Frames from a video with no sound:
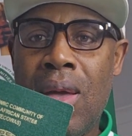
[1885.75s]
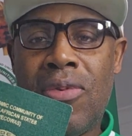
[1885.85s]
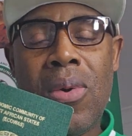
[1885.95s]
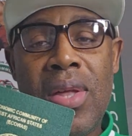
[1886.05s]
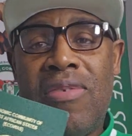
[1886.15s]

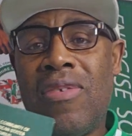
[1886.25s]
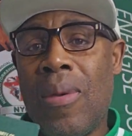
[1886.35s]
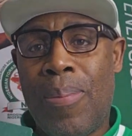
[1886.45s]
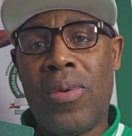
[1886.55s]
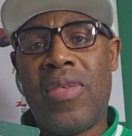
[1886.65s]
So this is
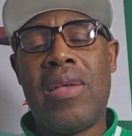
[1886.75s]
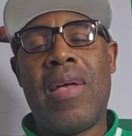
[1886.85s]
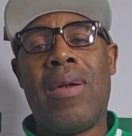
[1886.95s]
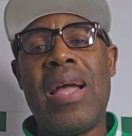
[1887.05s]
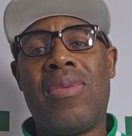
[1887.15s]
the process.
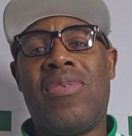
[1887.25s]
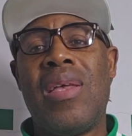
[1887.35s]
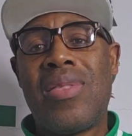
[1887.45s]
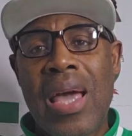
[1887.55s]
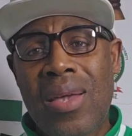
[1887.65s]
I'd like to
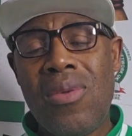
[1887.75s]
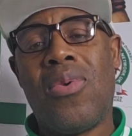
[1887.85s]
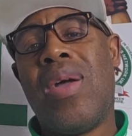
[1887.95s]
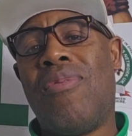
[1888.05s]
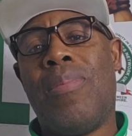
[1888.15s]
say thank you
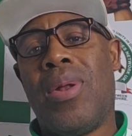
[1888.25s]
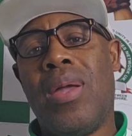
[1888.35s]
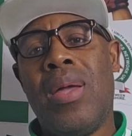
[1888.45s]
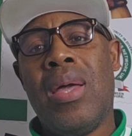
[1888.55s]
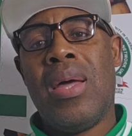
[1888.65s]
to
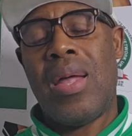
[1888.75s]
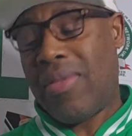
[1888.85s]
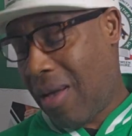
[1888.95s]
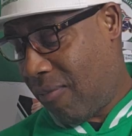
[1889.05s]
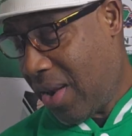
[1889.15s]
everybody
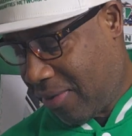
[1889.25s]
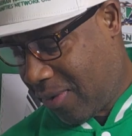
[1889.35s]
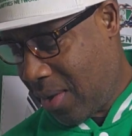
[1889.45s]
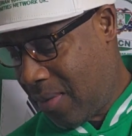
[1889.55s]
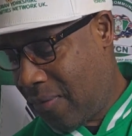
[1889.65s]
that have
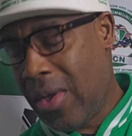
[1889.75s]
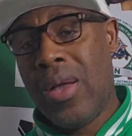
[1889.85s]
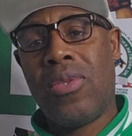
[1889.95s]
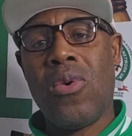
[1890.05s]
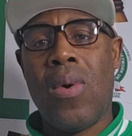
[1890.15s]
listened
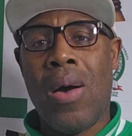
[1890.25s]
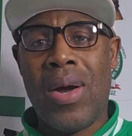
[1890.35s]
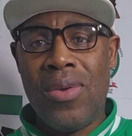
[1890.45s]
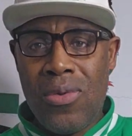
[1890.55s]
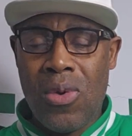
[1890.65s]
to
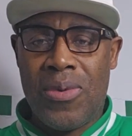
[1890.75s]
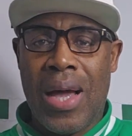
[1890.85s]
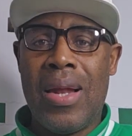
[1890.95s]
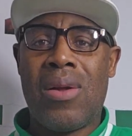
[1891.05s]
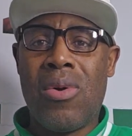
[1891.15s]
our YouTube
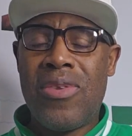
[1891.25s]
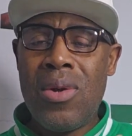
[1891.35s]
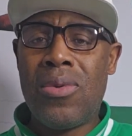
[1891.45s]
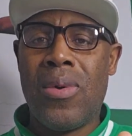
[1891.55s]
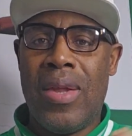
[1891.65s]
channel.
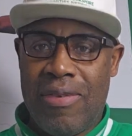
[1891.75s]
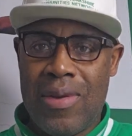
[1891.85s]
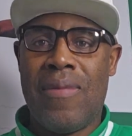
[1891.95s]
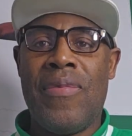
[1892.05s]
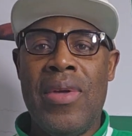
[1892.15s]
Continue to
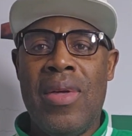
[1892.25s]
listen.